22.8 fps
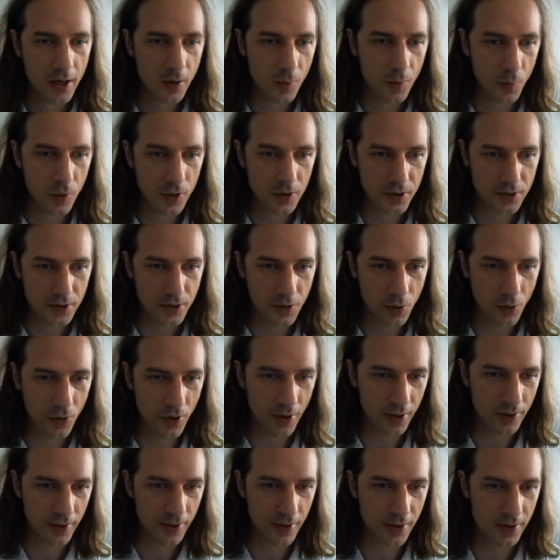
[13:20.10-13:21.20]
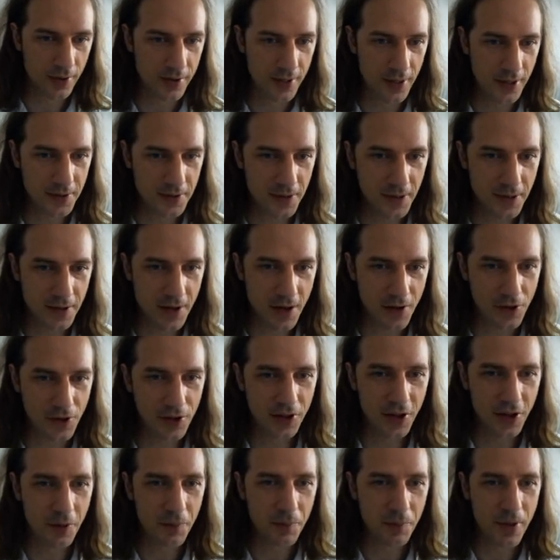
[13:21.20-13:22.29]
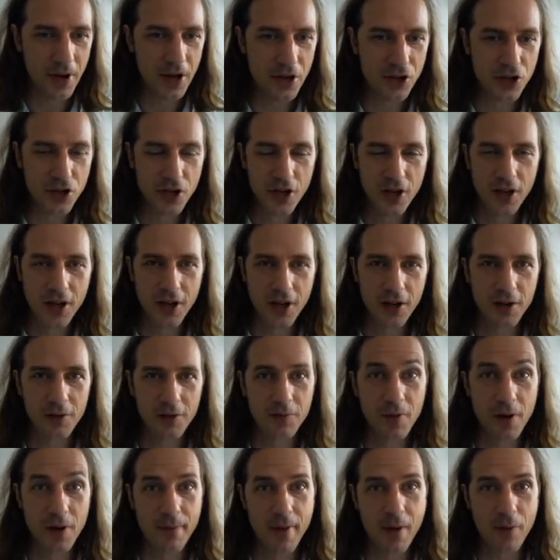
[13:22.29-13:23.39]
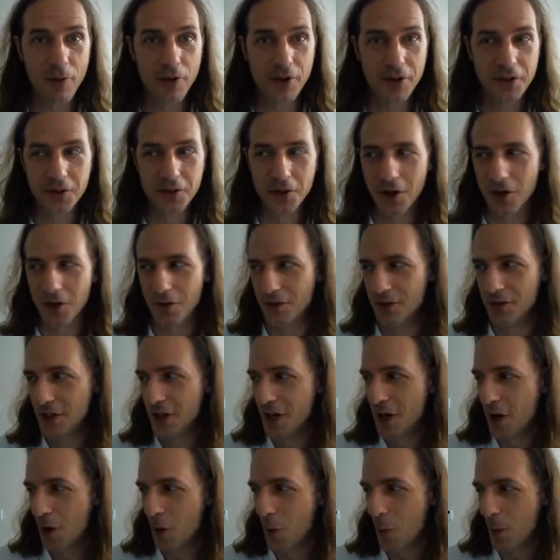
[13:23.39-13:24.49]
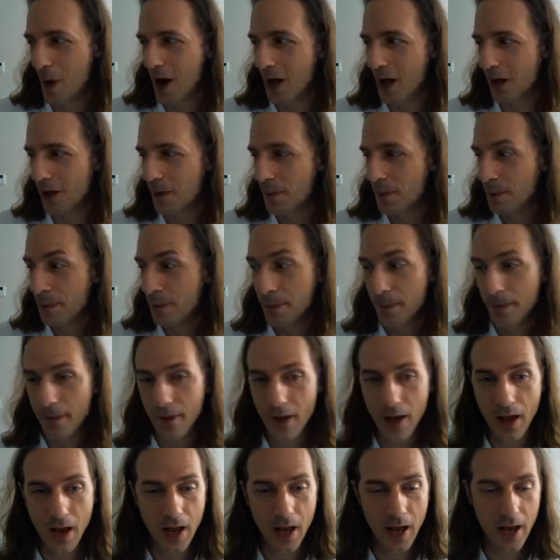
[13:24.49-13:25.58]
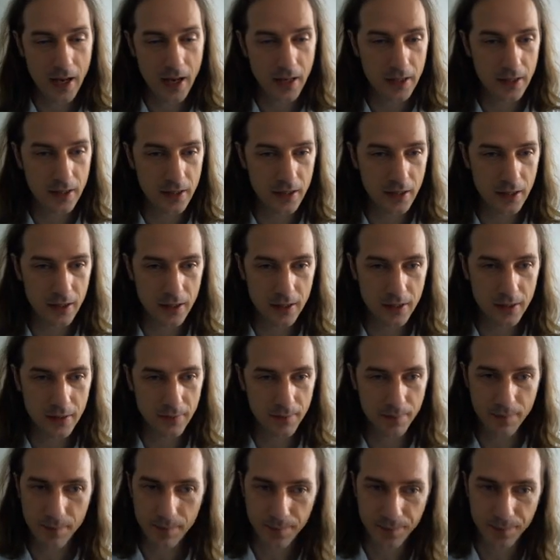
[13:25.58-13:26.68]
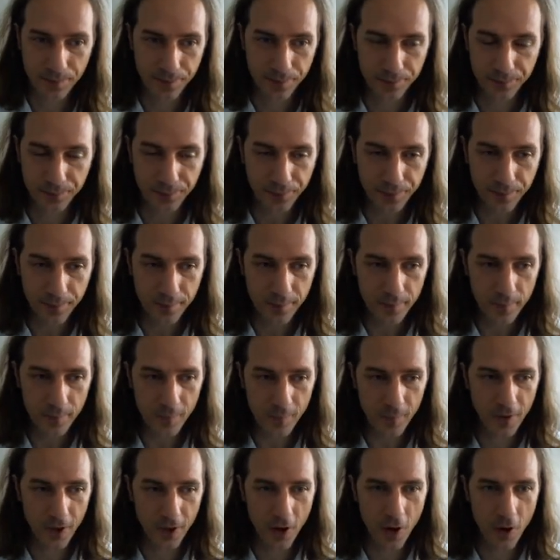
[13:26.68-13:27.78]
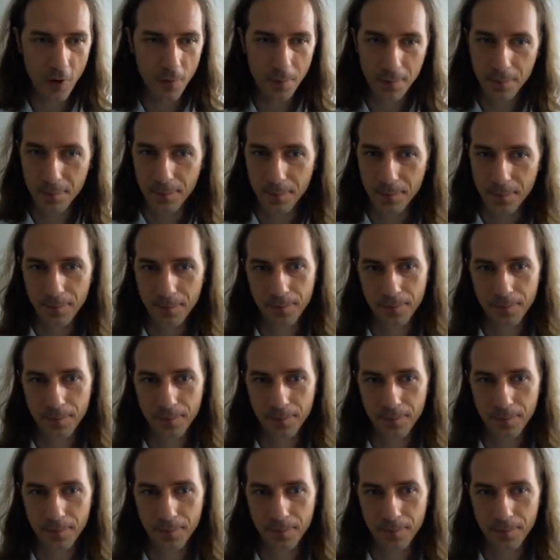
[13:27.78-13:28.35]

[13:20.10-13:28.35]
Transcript: was correct in assessing their GitHub page and if my memory serves well. And, uh, you know,